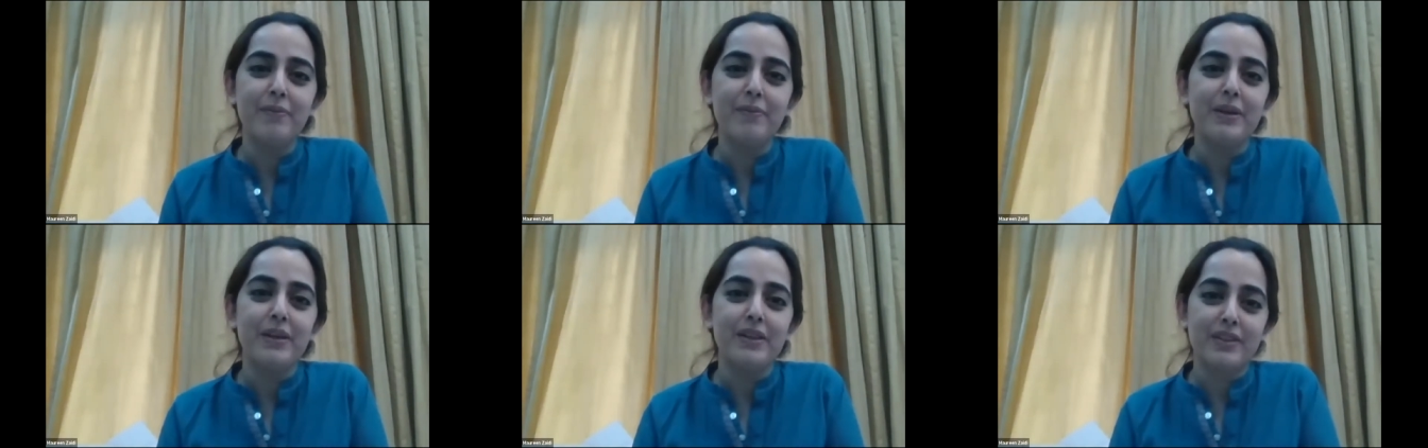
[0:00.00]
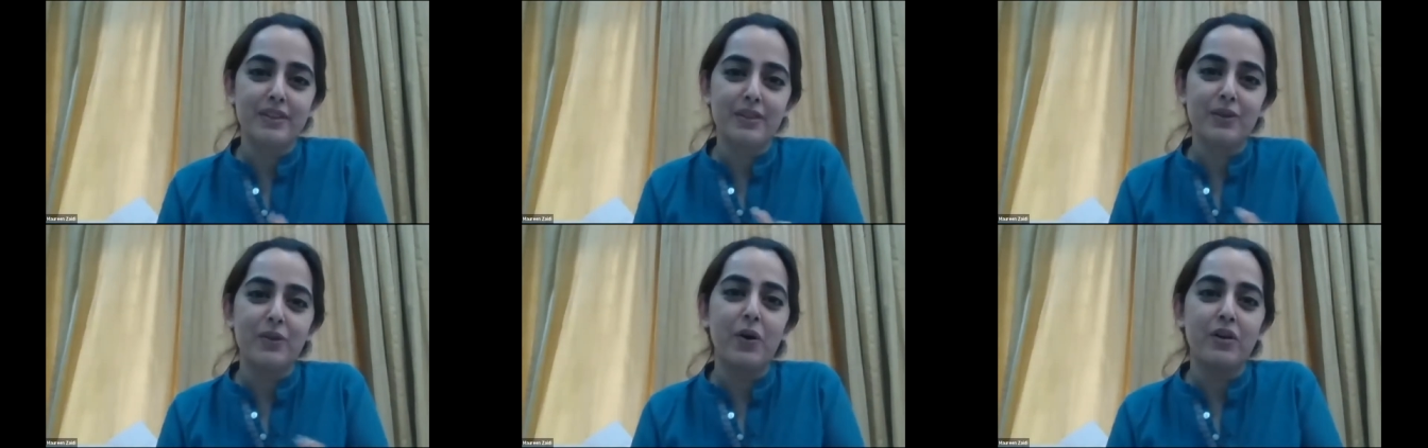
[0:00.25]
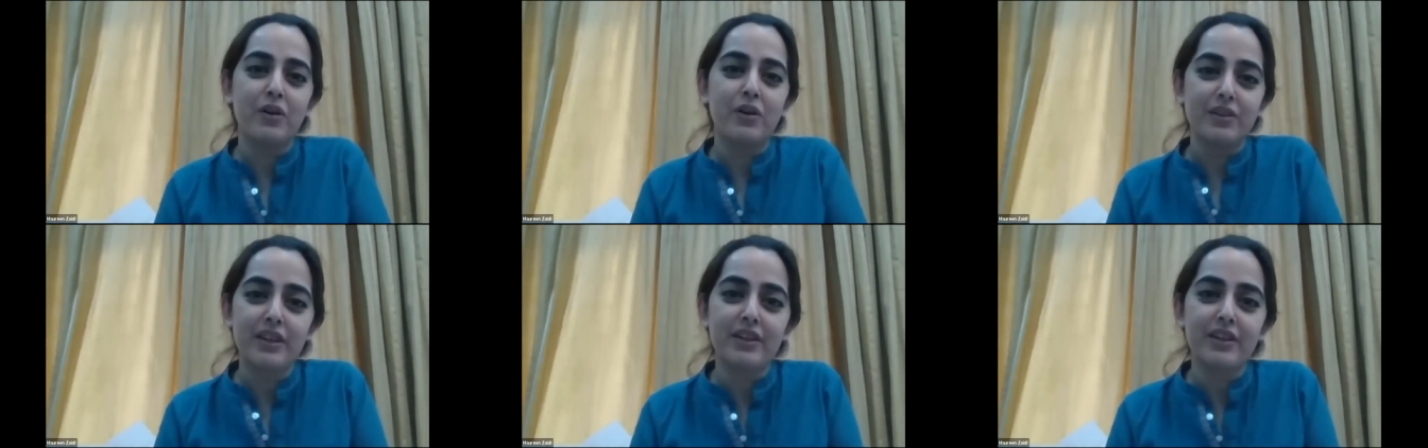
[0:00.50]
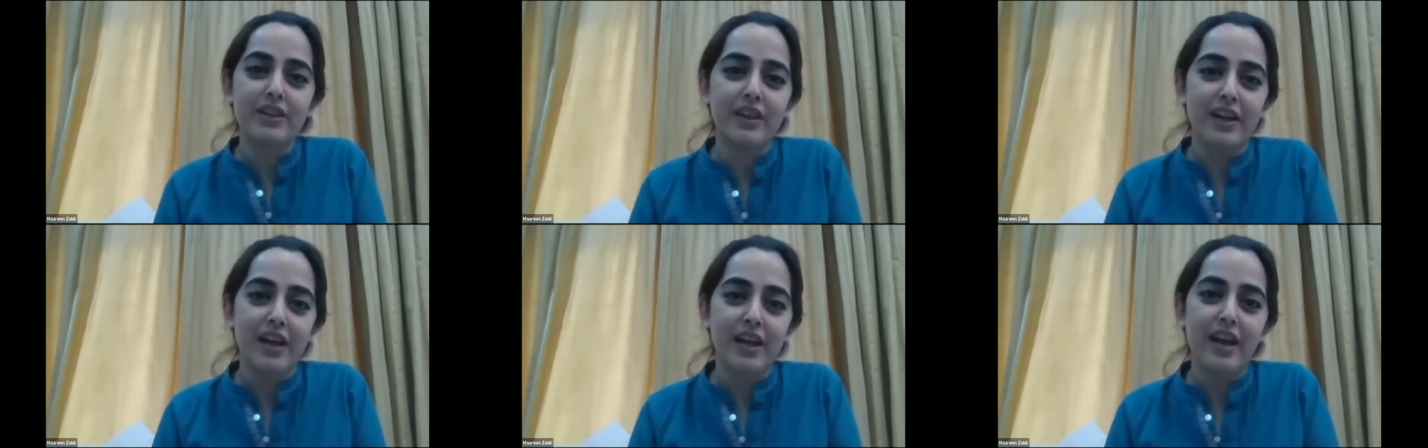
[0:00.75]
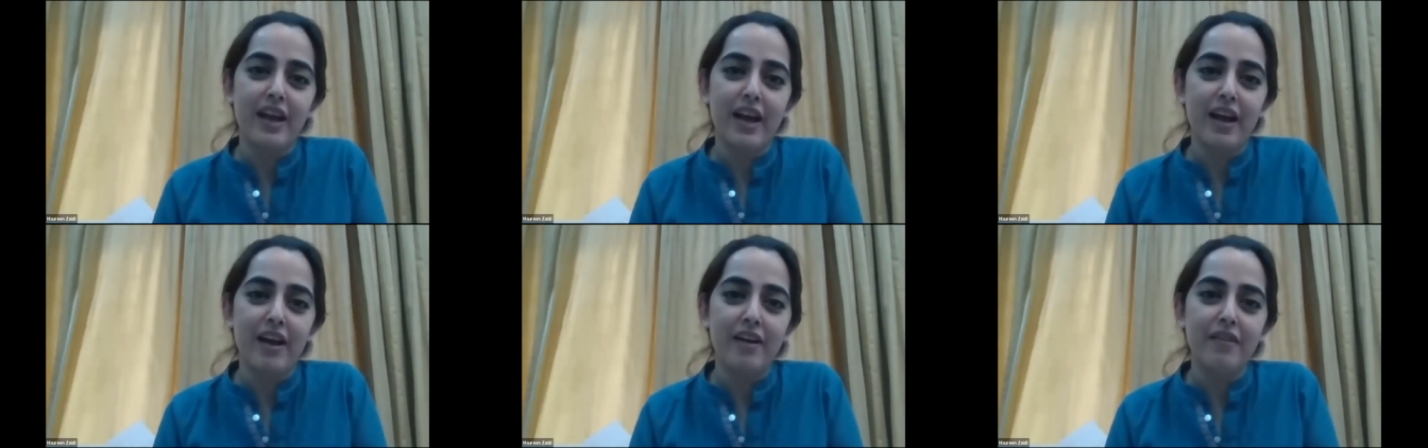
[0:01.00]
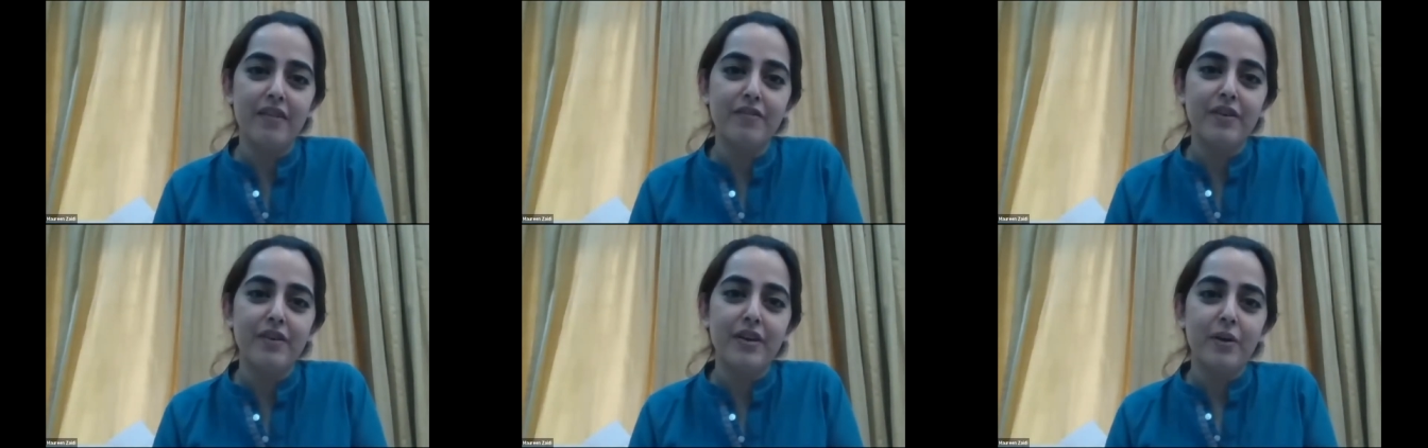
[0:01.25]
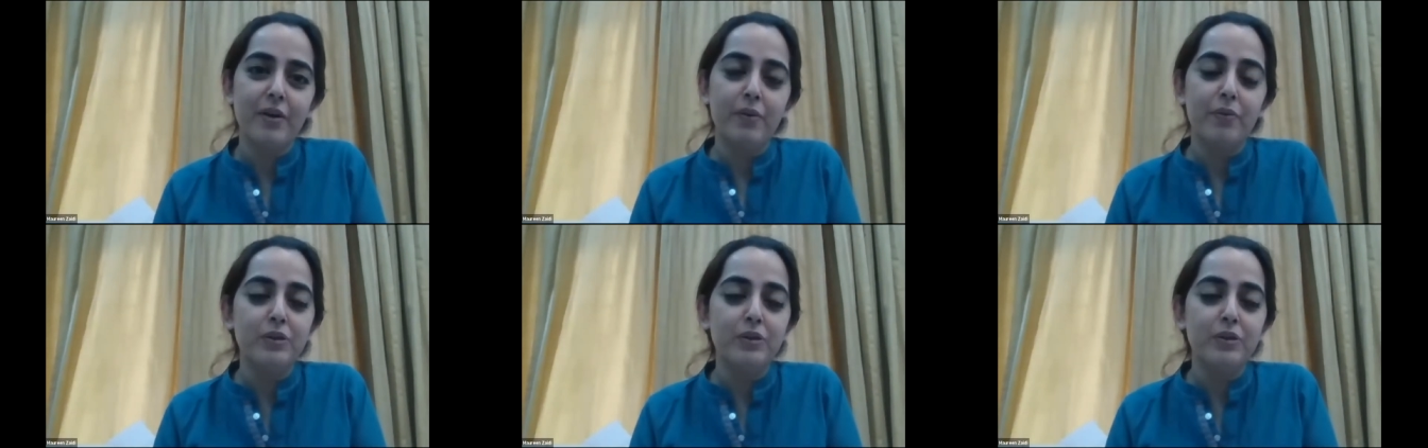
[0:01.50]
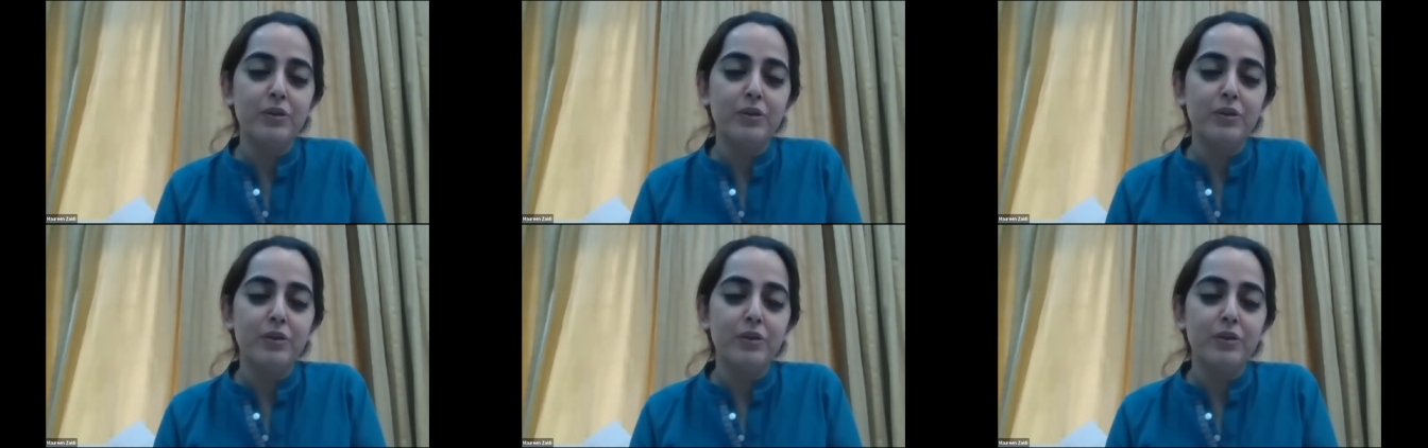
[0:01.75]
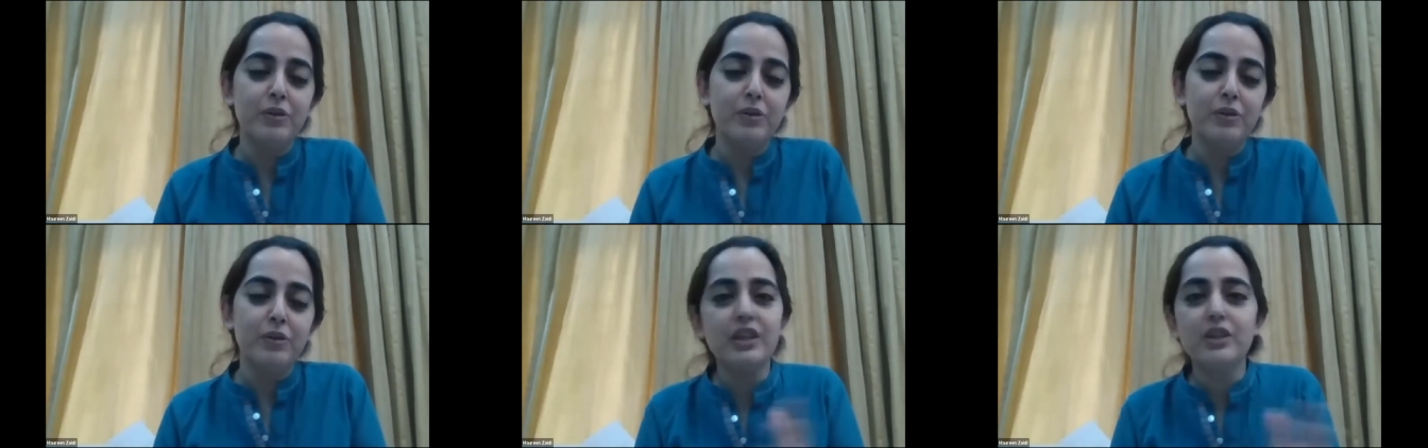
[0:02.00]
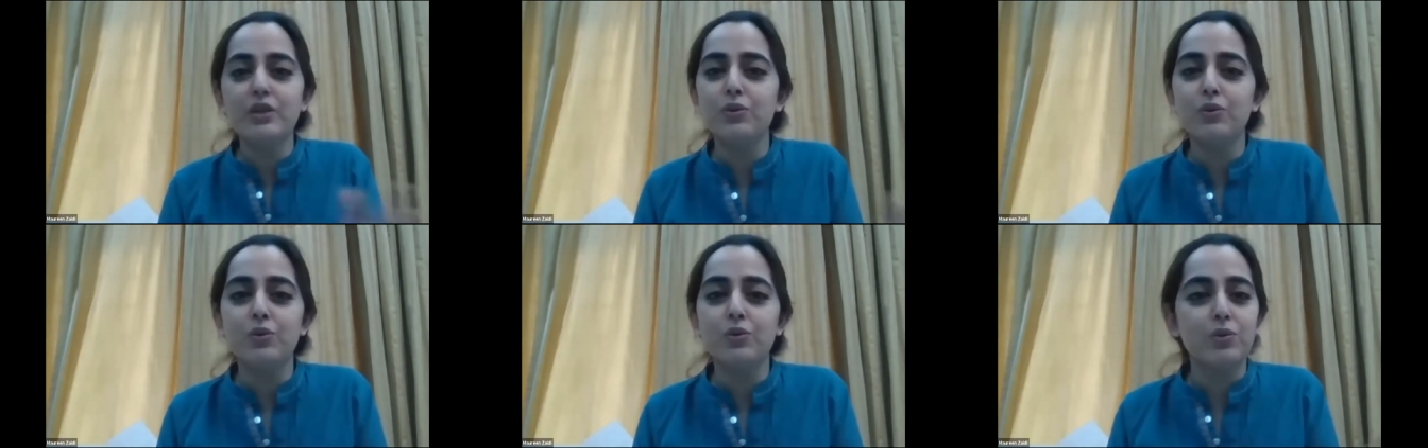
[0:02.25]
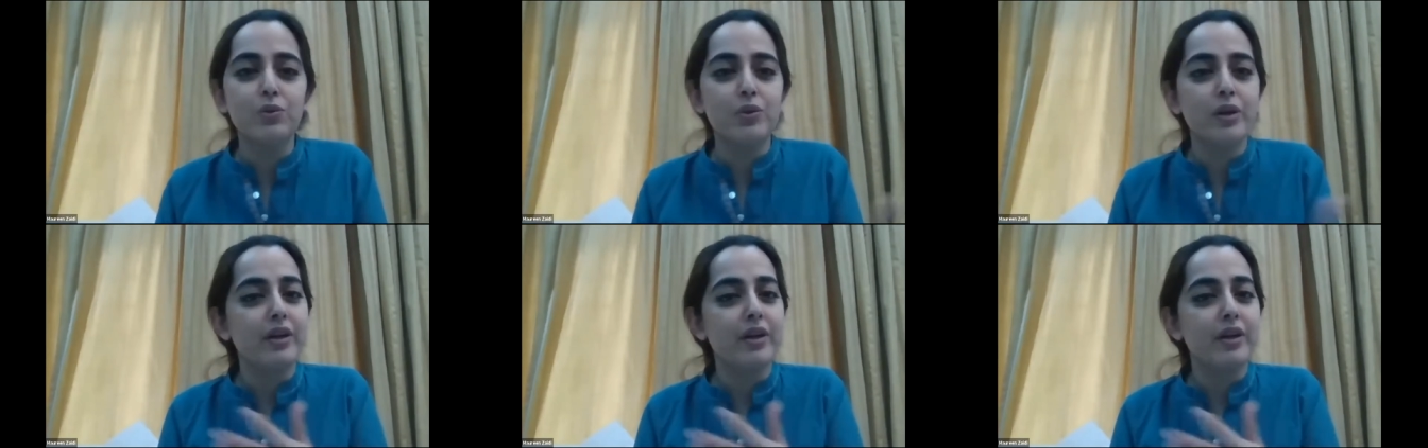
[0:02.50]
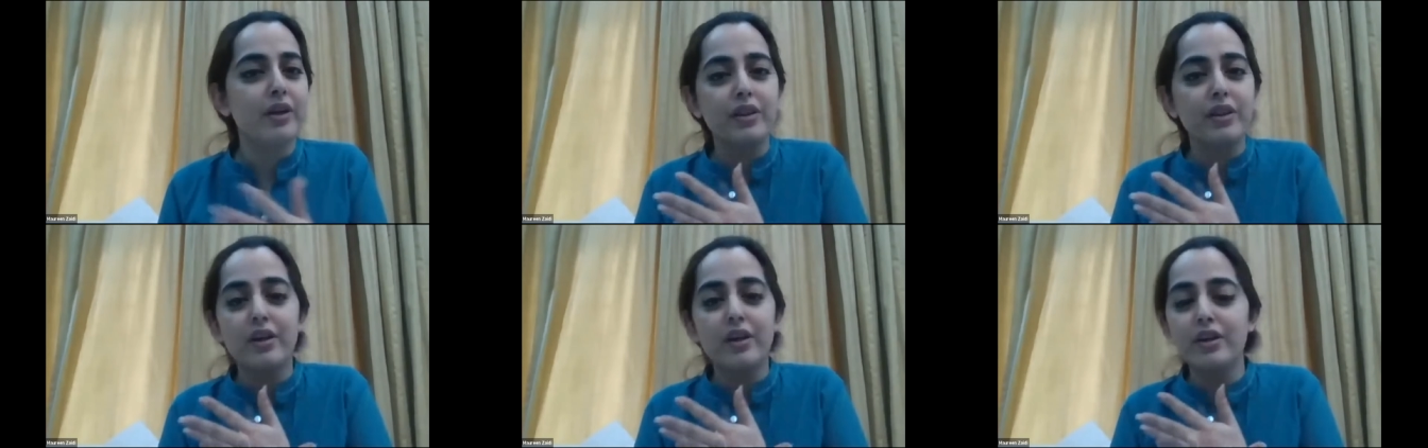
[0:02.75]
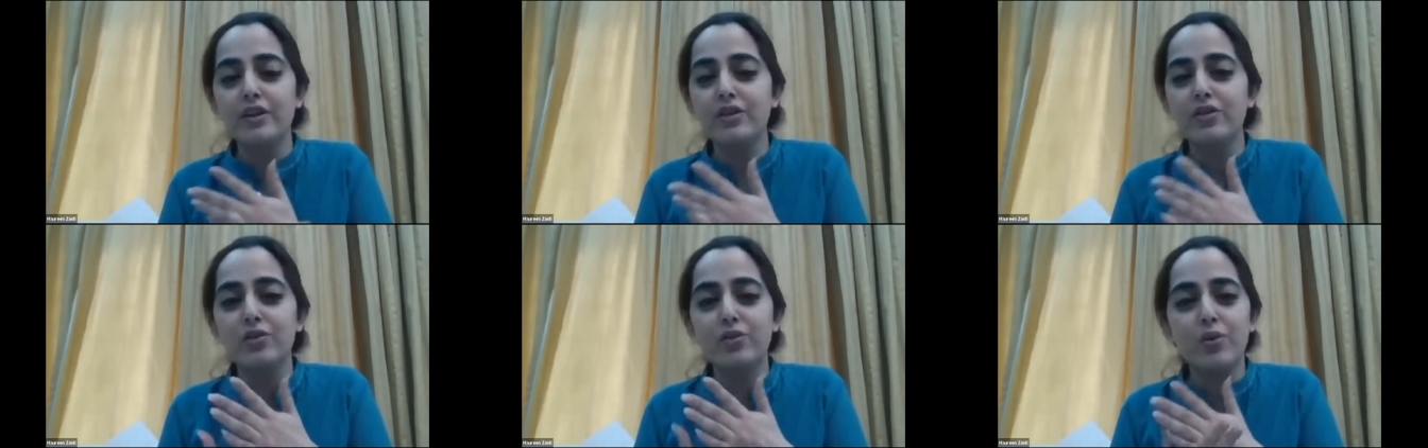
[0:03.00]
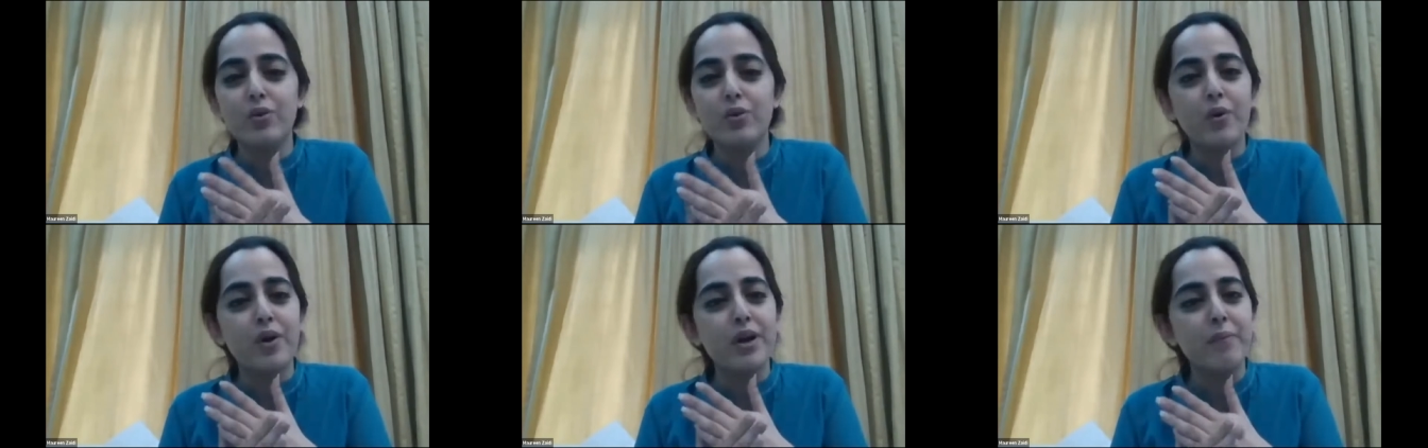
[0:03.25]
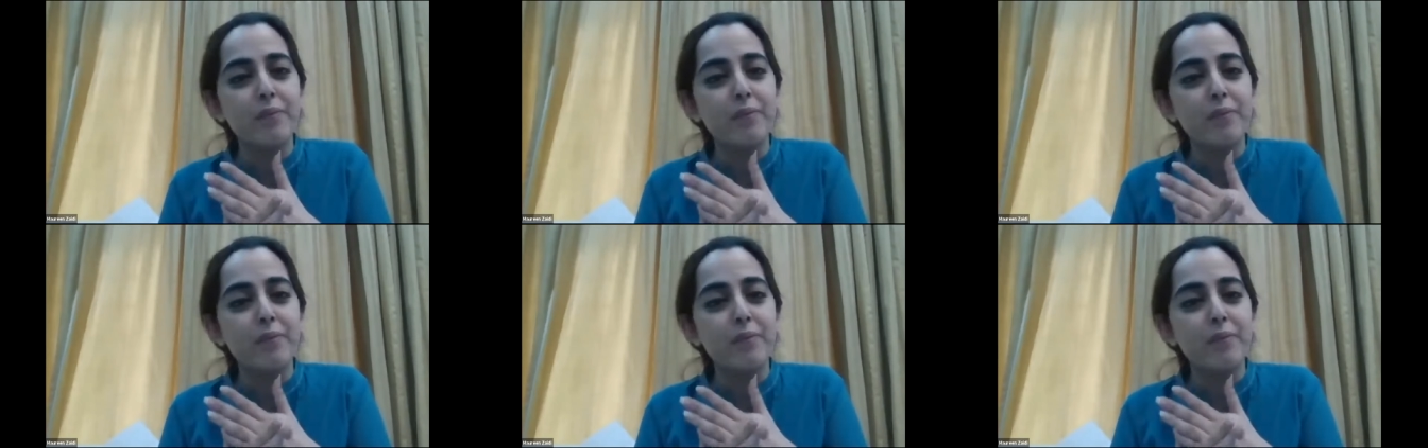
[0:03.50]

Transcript: but it's a contract that I have which has nothing to do like there is no